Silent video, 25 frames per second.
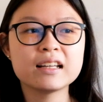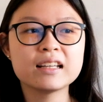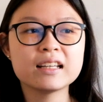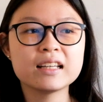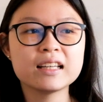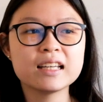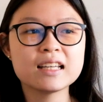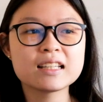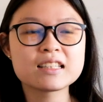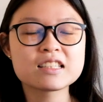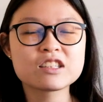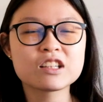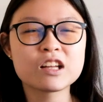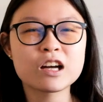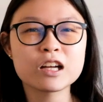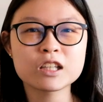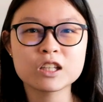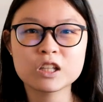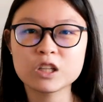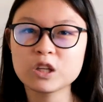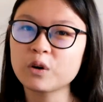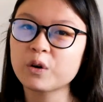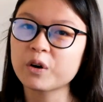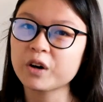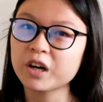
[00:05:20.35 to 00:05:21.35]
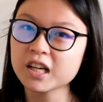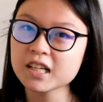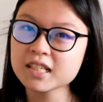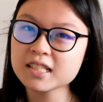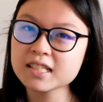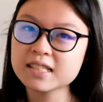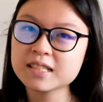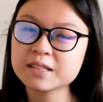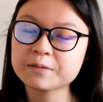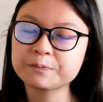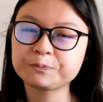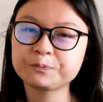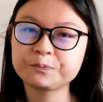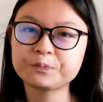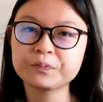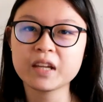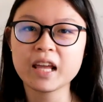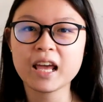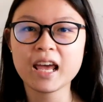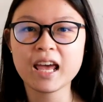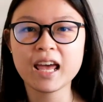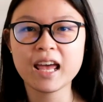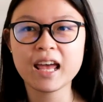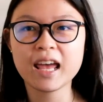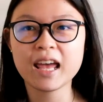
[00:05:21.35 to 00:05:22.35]
it's not yours.
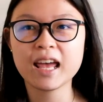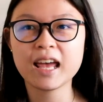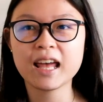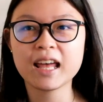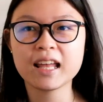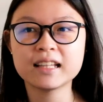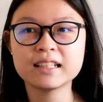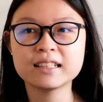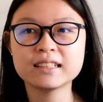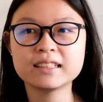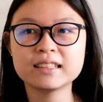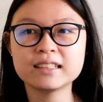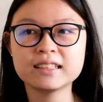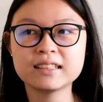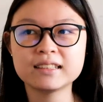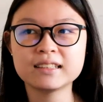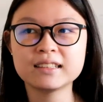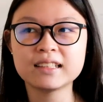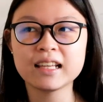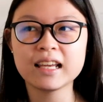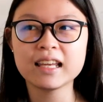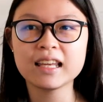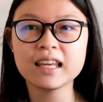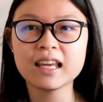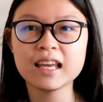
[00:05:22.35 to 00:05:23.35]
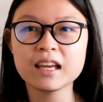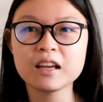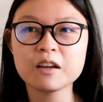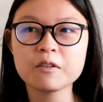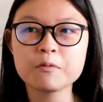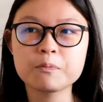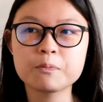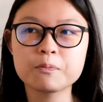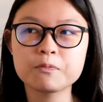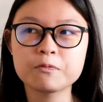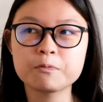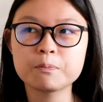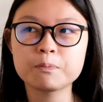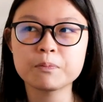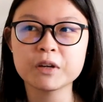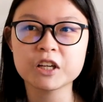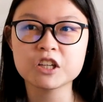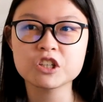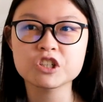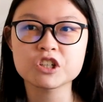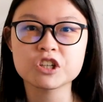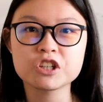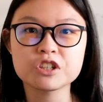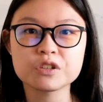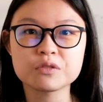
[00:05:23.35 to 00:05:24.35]
And taking
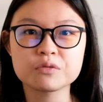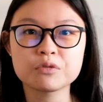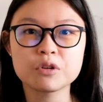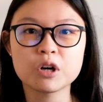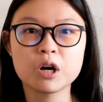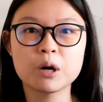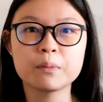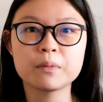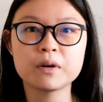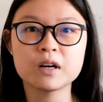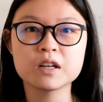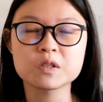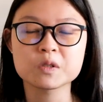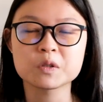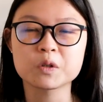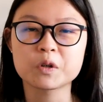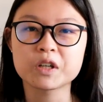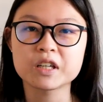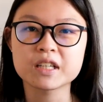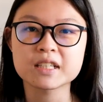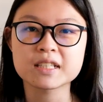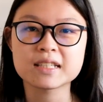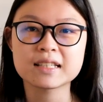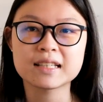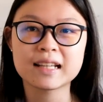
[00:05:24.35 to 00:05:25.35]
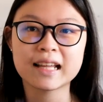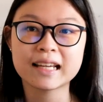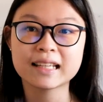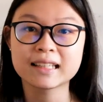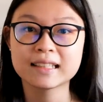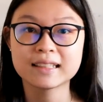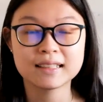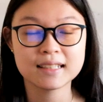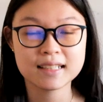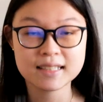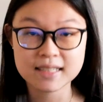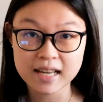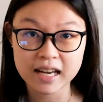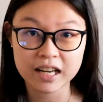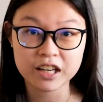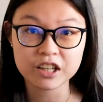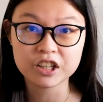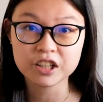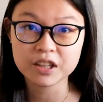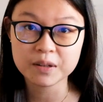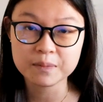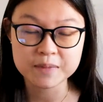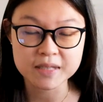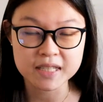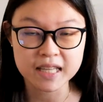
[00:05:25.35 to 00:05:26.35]
pictures from a source like the designer
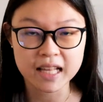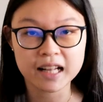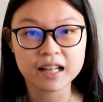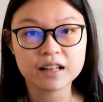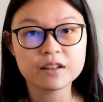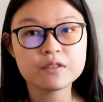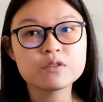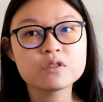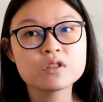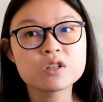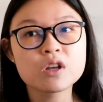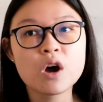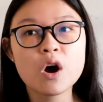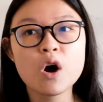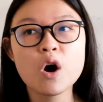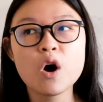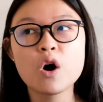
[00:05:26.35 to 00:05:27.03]
themselves